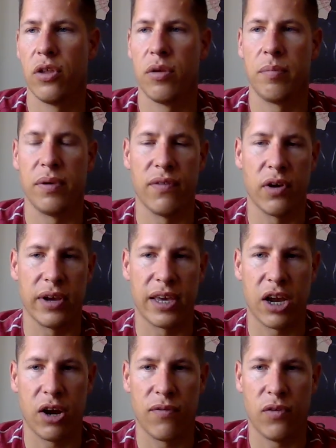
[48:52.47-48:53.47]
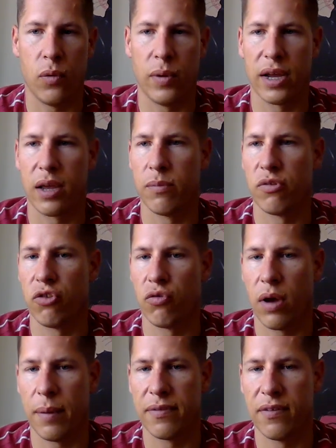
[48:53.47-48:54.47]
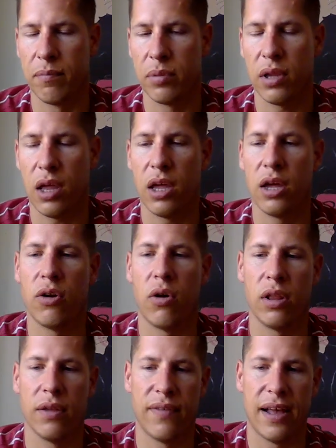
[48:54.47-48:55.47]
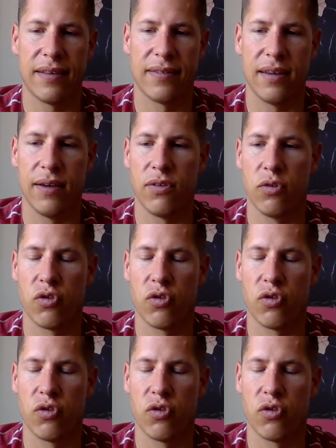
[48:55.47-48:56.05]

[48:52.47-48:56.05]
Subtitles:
be very careful when it comes to drops of blood, all of that stuff.